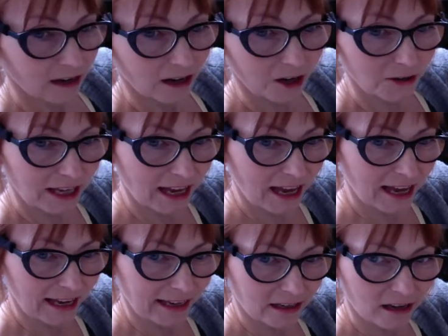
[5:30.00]

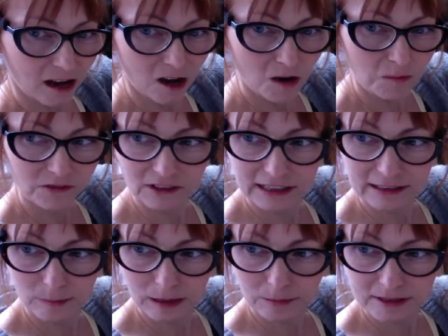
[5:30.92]
Okay, hopefully
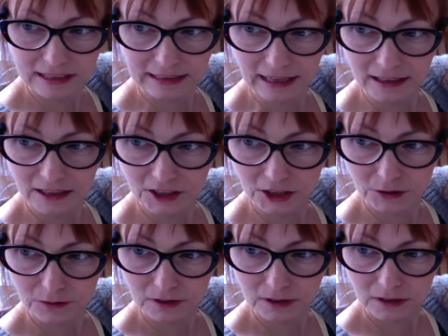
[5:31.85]
you'll be able to see that. Can
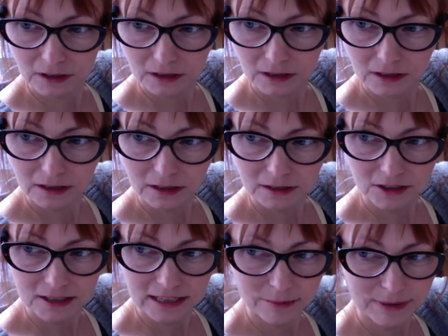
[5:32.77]
you
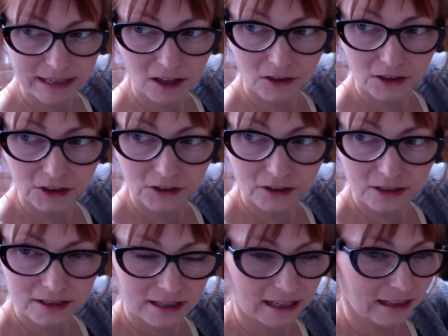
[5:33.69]
just let me know that you can
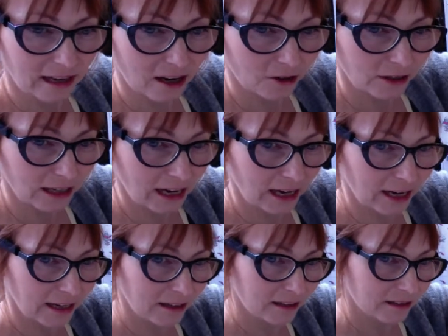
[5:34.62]
see that
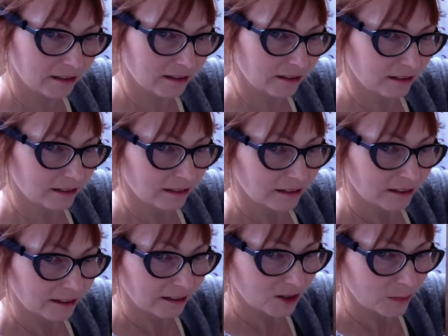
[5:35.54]
okay?
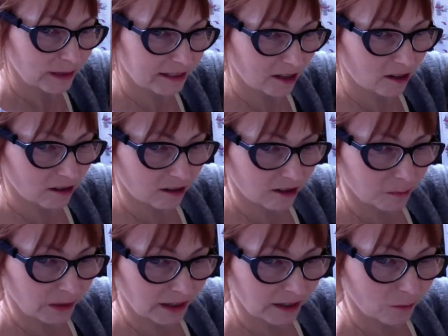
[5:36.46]
I know it's a bit dark,
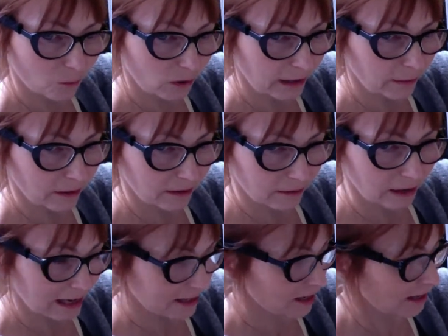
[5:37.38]
but
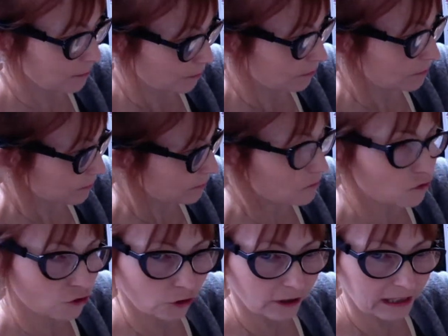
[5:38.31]
as I
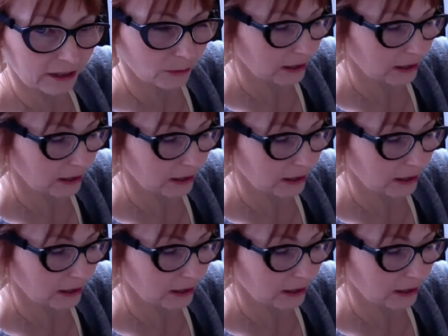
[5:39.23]
draw into